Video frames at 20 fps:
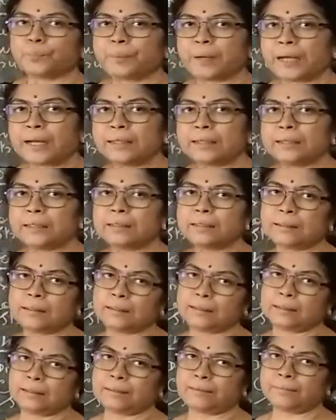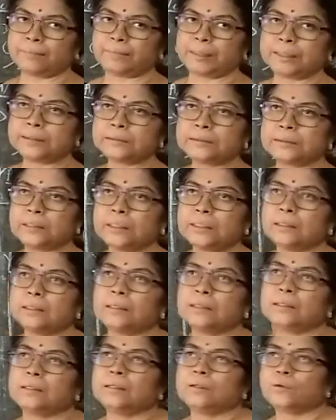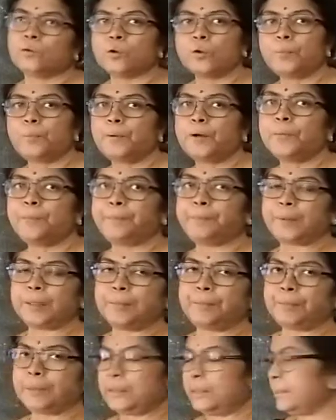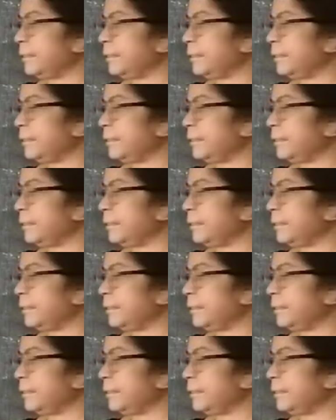Panel means group of people.